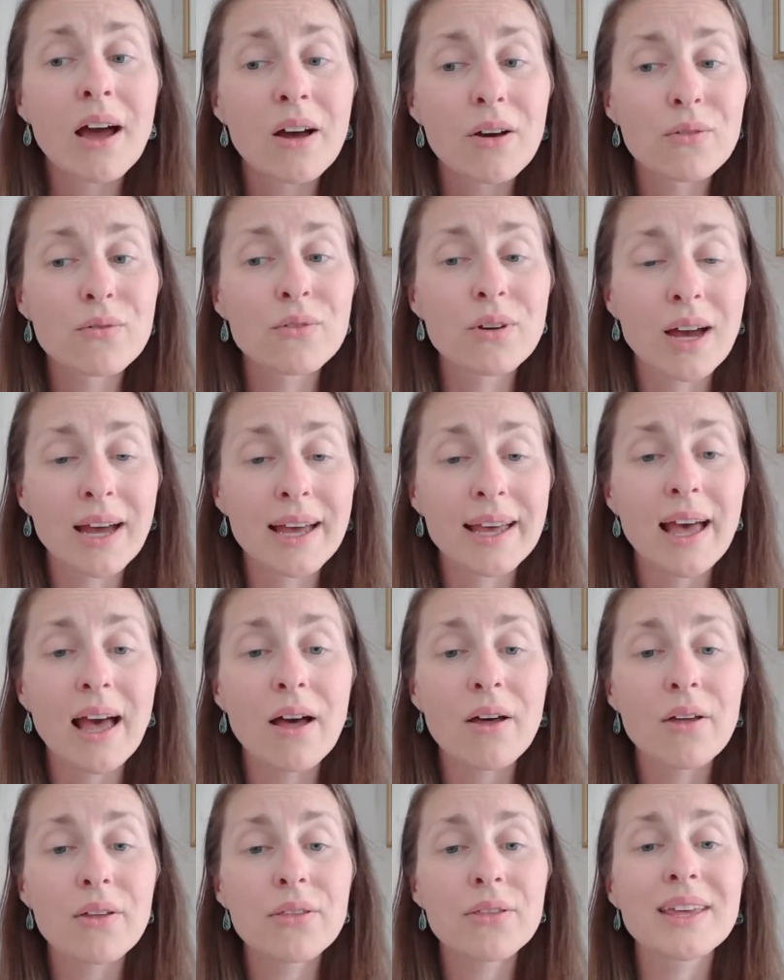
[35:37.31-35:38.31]
of gut
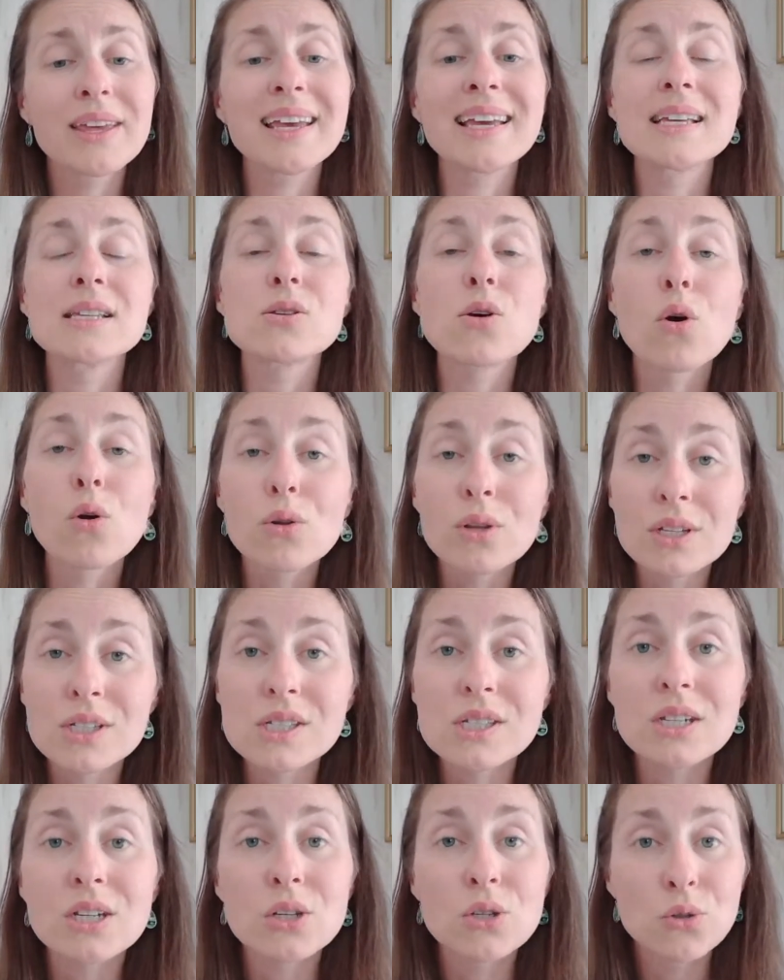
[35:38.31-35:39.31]
health is
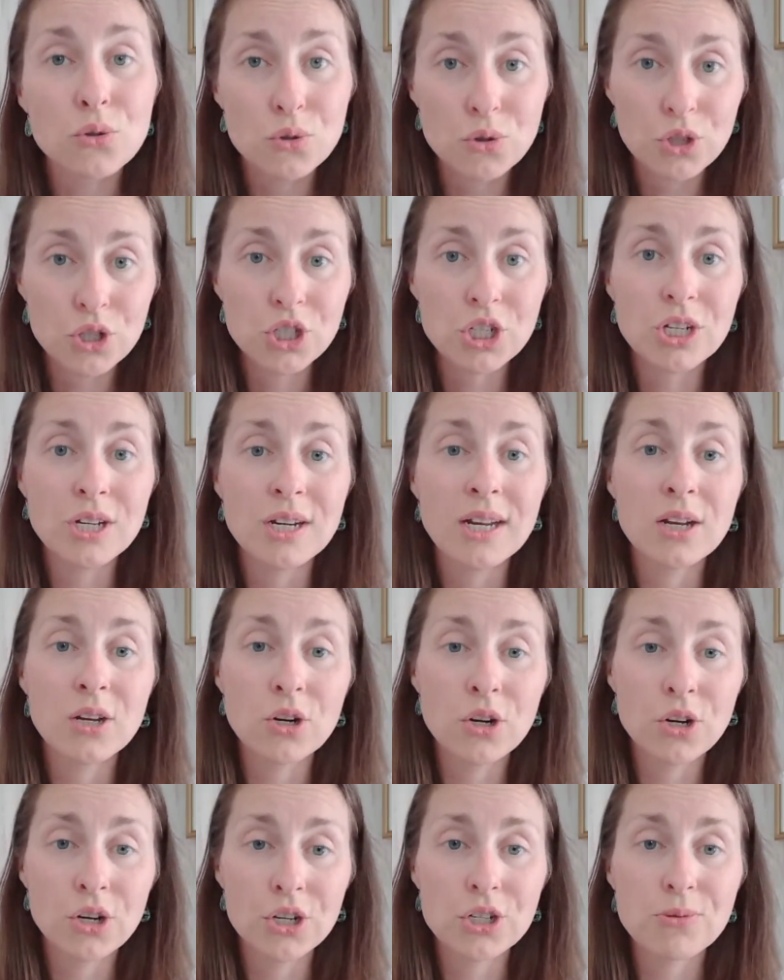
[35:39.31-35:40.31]
holistic nutrition and
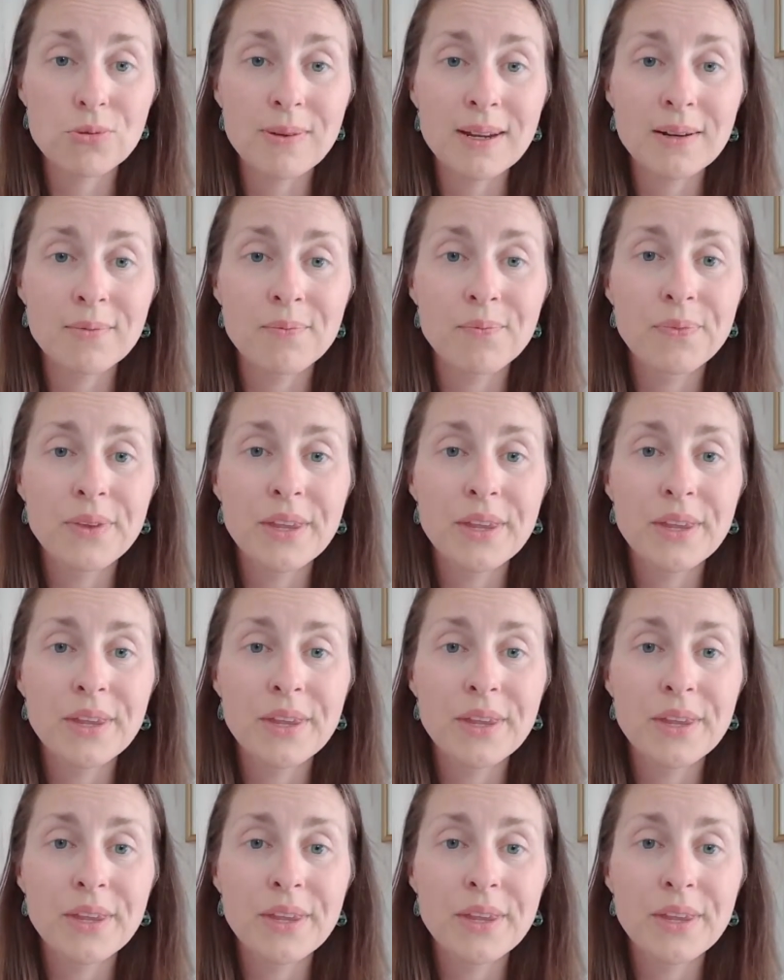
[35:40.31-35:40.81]
nourishment.